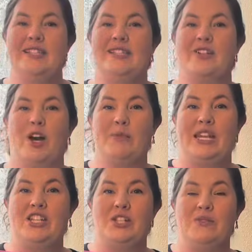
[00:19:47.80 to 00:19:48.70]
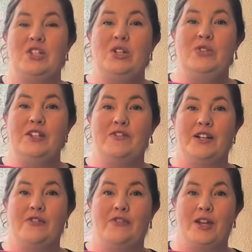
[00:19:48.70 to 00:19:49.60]
is a combination of 2
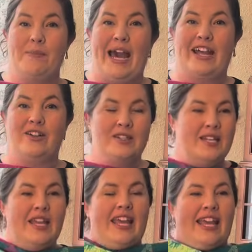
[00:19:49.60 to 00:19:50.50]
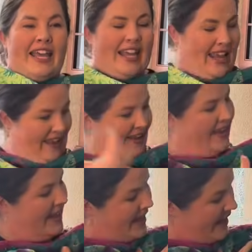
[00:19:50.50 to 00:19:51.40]
different free patterns,
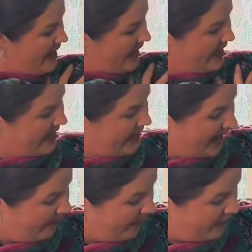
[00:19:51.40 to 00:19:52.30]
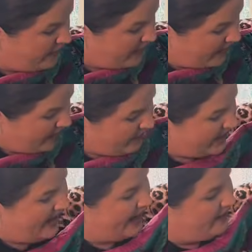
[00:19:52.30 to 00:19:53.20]
and I love that
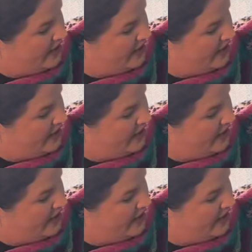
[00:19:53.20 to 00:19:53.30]
it had the